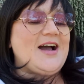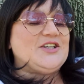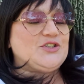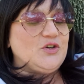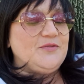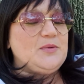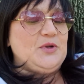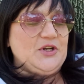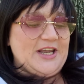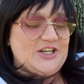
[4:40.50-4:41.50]
Assertive
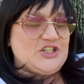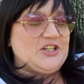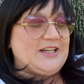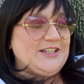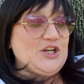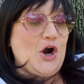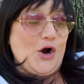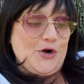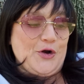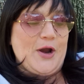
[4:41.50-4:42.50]
communication gets
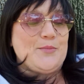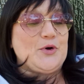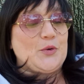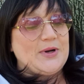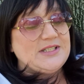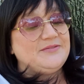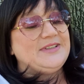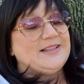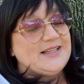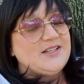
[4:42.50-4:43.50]
harder and
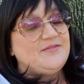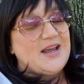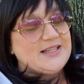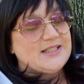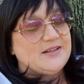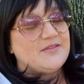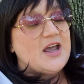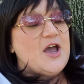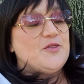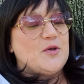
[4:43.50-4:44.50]
progressively less effective
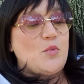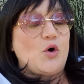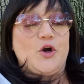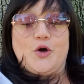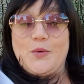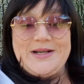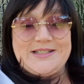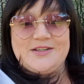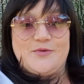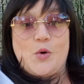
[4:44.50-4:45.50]
the more
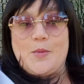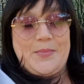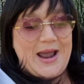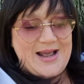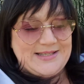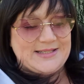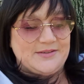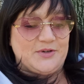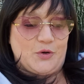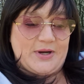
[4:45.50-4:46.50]
aggressive or
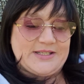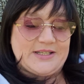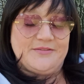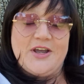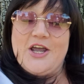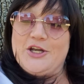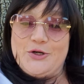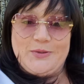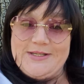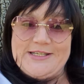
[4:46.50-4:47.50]
passive-aggressive
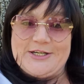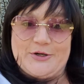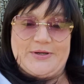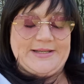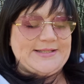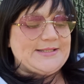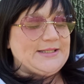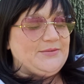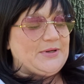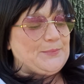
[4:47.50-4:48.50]
your listener
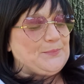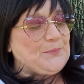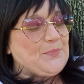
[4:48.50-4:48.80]
is, even.